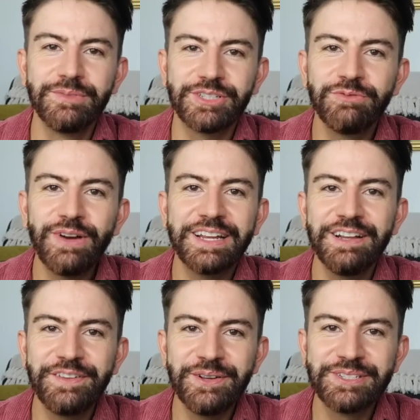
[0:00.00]
So
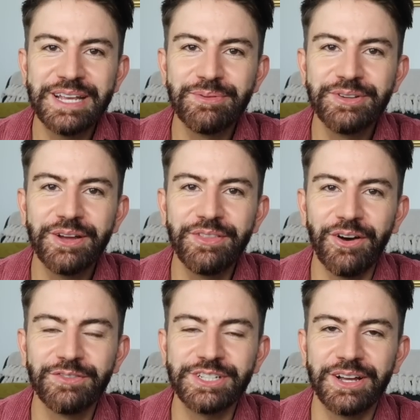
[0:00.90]
regular viewers here will know that
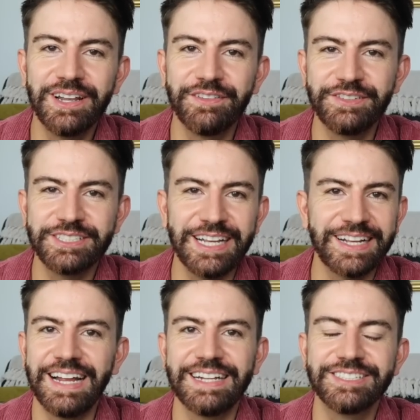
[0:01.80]
obviously I love
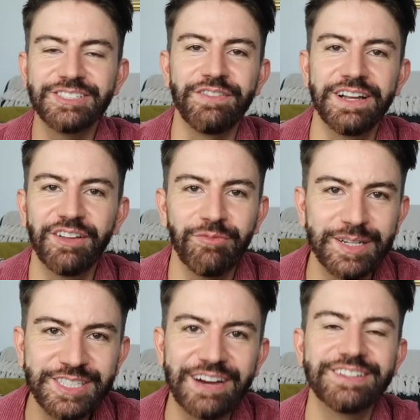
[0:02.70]
secondhand stuff. I love my
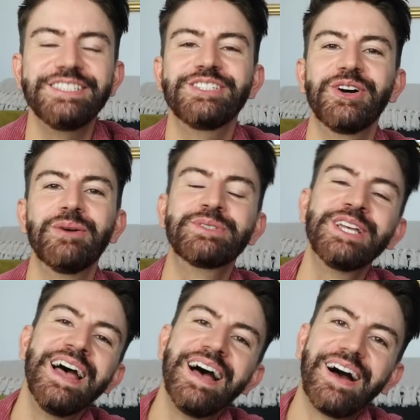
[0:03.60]
charity shops,
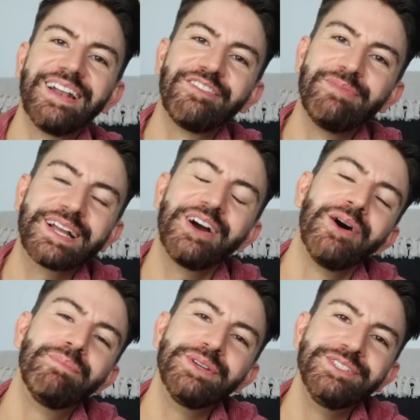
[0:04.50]
I love my
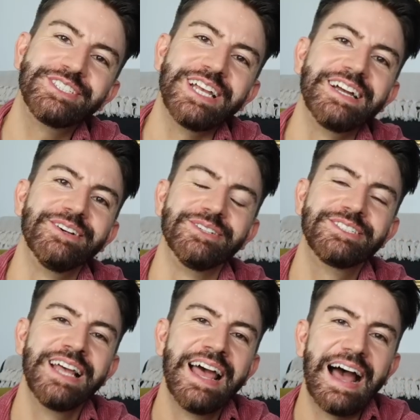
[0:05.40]
car boot
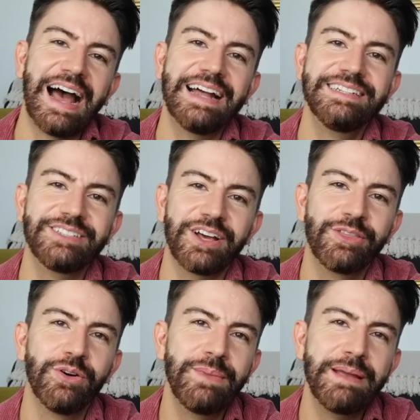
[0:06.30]
sales, and I
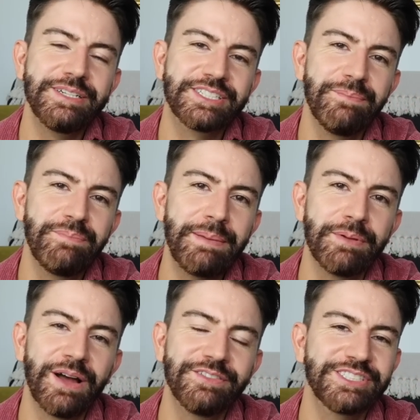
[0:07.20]
thought maybe some
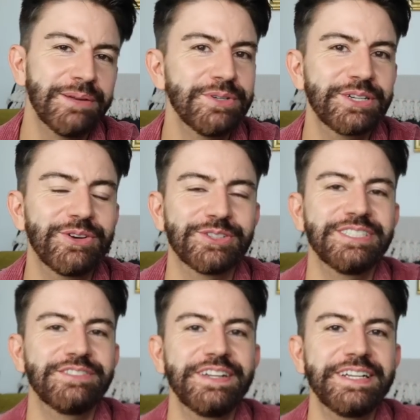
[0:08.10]
people might have stumbled across
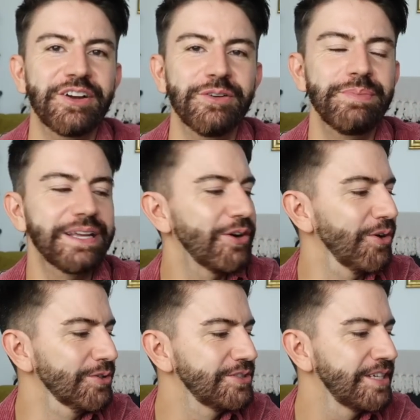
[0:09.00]
this video
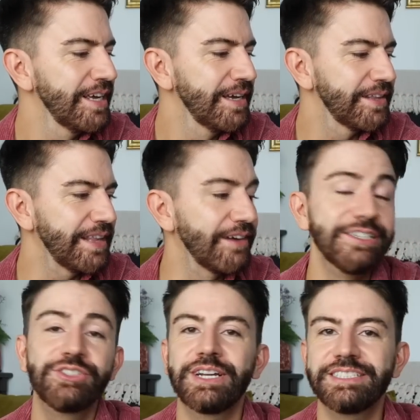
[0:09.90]
because they're
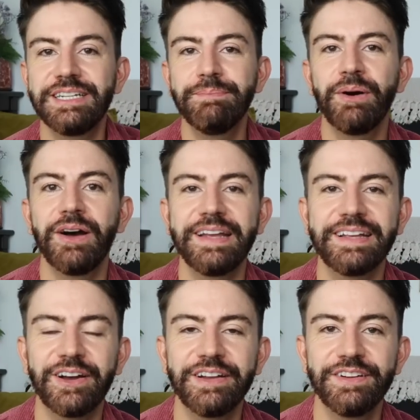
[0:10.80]
interested in
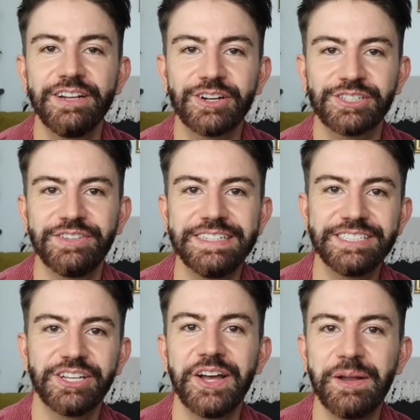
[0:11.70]
buying kind of a luxury
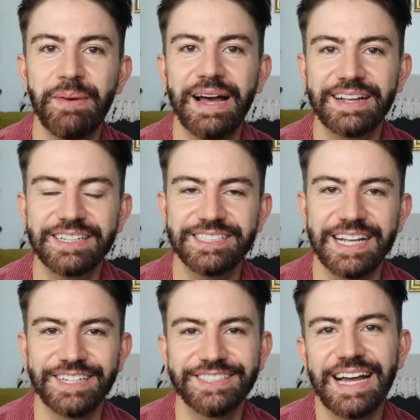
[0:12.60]
designer bag
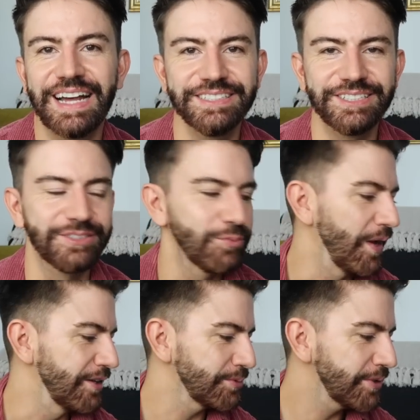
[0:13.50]
secondhand as
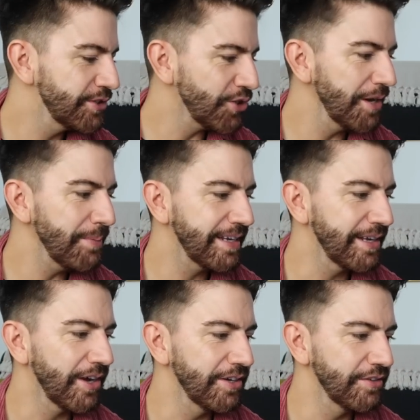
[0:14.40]
well. So I'm going to try and make
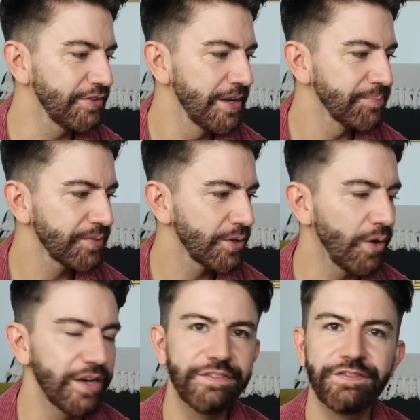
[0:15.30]
it kind of
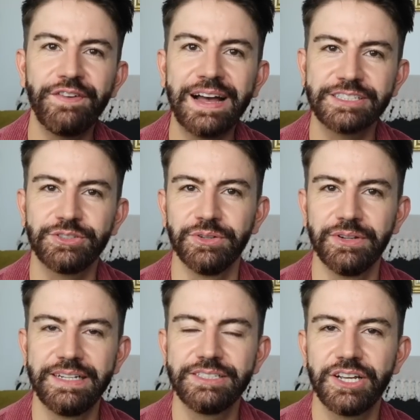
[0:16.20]
quite
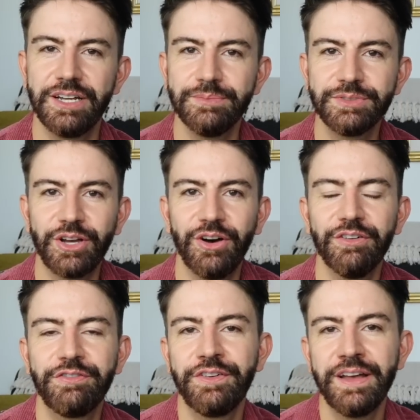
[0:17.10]
factual in terms
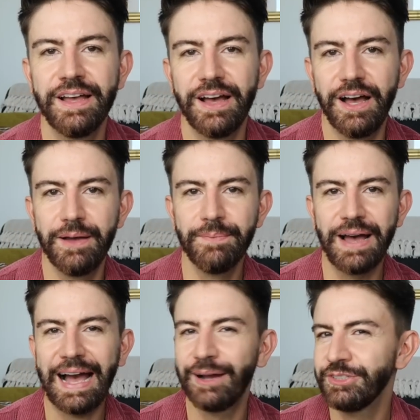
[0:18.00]
of
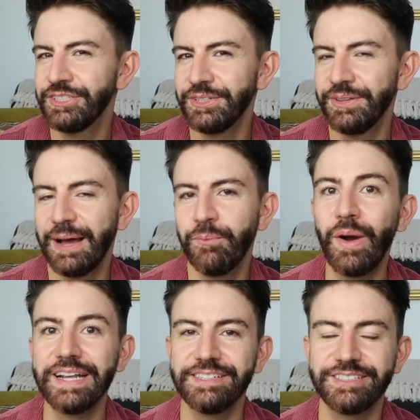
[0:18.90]
how to do that and
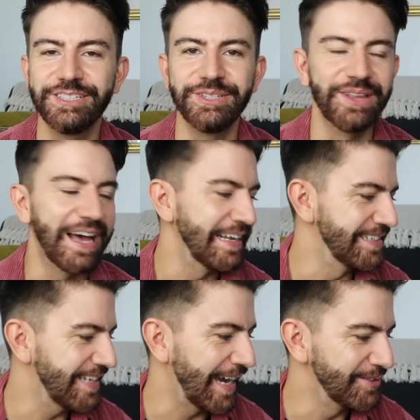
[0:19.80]
ways to do that
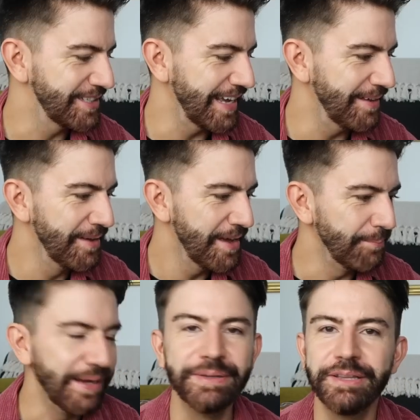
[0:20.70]
and how to get
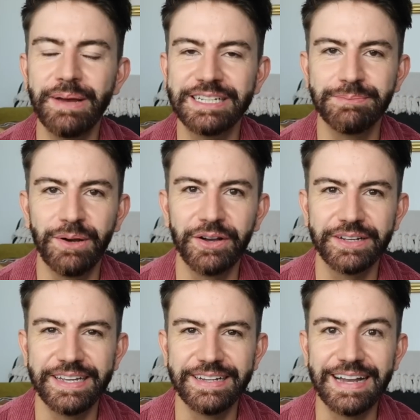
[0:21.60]
maybe the best
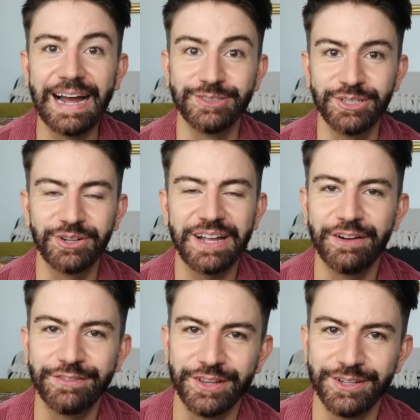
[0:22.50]
bargain and how to look
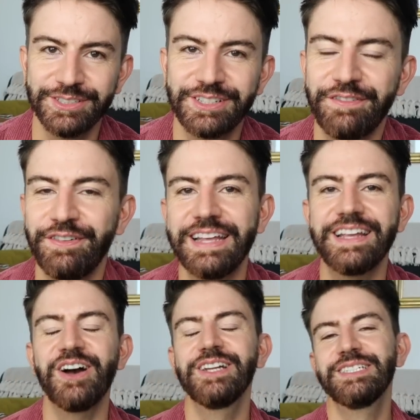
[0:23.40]
out for those
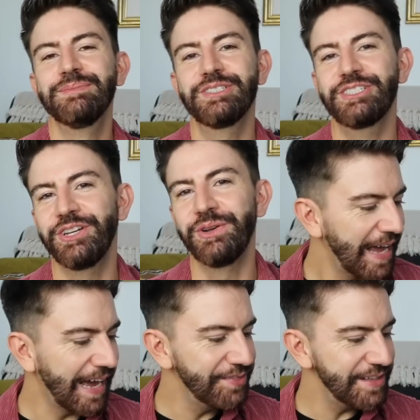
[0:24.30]
fake items too.
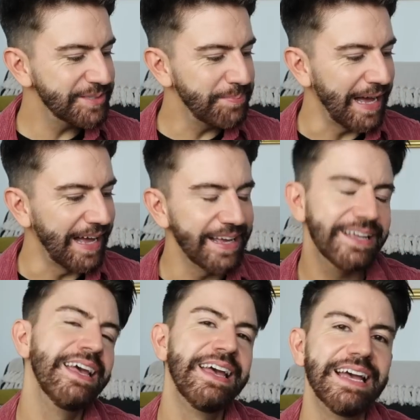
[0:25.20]
And this
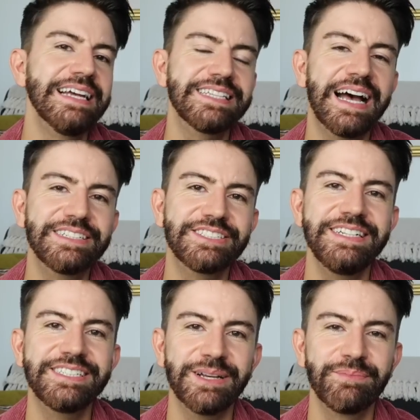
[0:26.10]
bag is
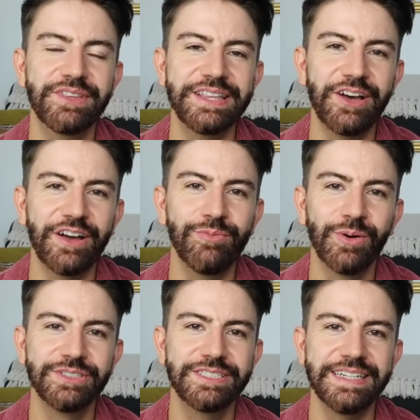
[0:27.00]
actually something that I've
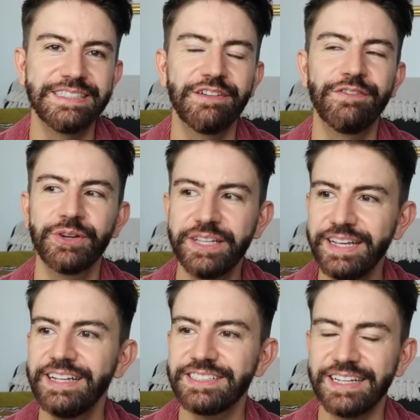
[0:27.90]
wanted for
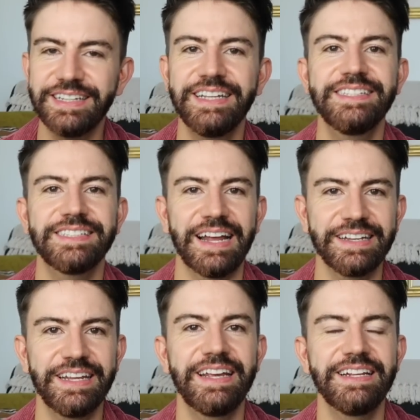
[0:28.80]
years and years
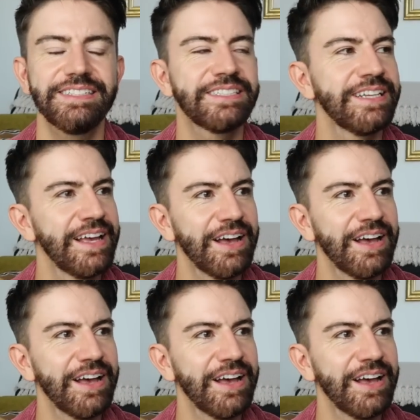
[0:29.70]
and years.